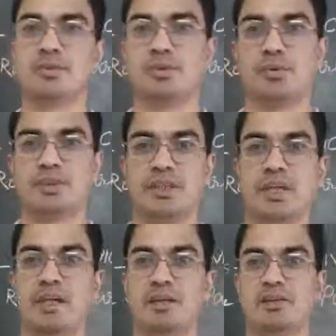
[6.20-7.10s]
so once
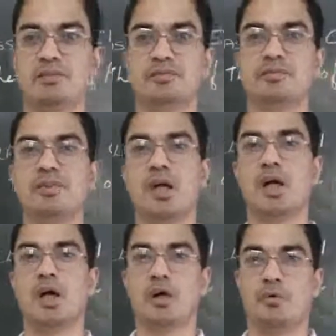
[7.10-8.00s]
again
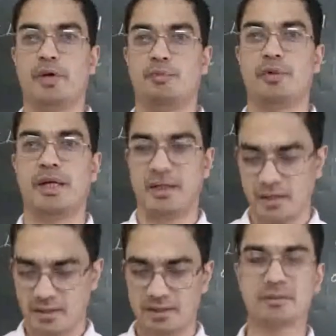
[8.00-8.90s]
we are back
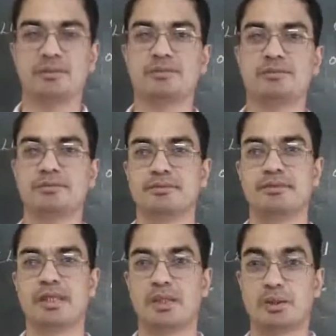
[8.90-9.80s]

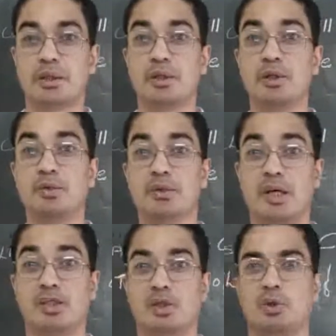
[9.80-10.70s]
to continue with
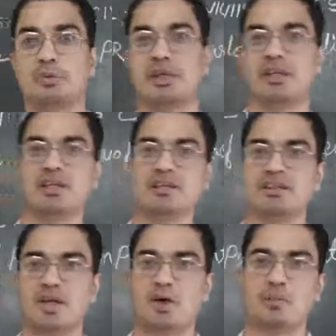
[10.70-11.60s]
our topic
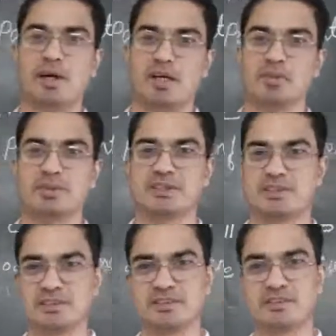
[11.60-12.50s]
of parliament,
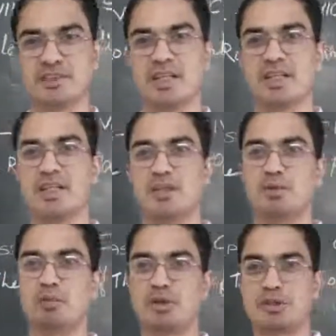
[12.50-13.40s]

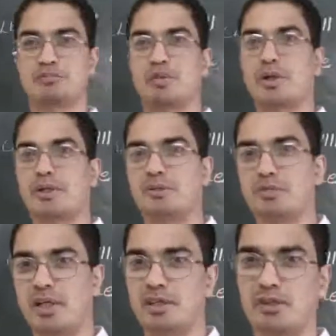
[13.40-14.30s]
the most important
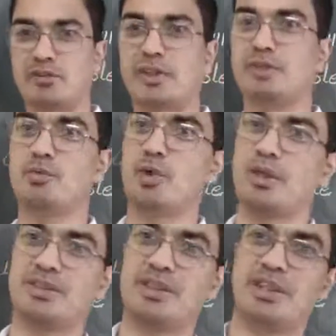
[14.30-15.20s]
part of a
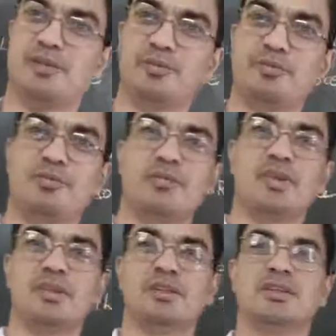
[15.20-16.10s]
democracy,
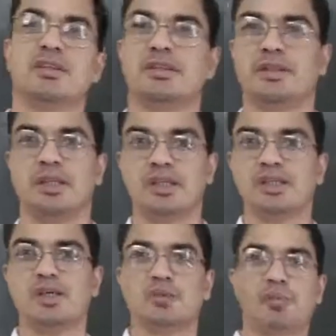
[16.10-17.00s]

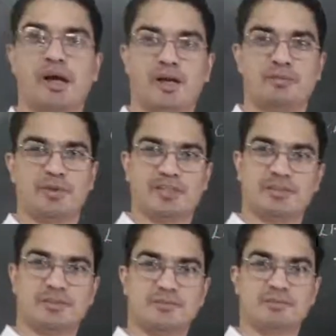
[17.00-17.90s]
the parliament.